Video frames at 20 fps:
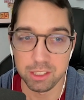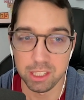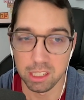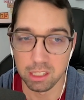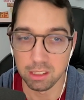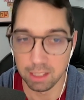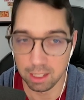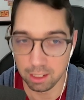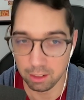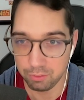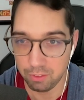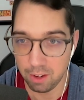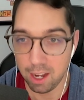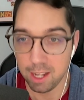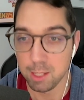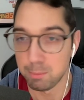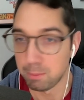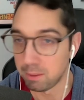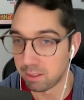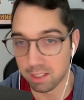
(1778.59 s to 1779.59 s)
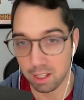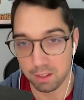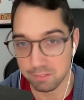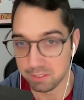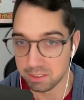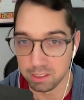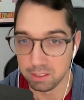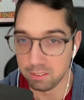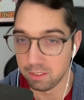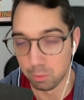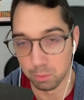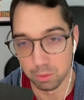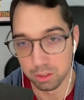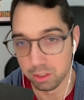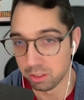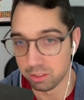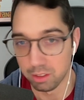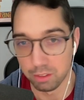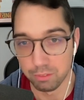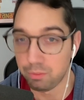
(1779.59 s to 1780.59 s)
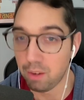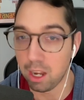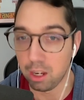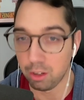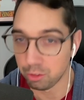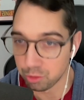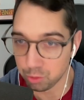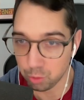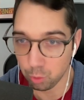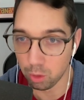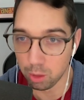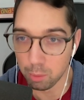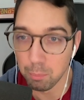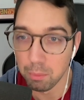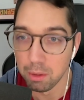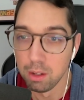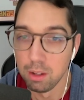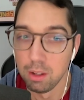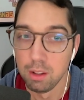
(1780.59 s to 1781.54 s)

he clarifies because obviously there was just a firestorm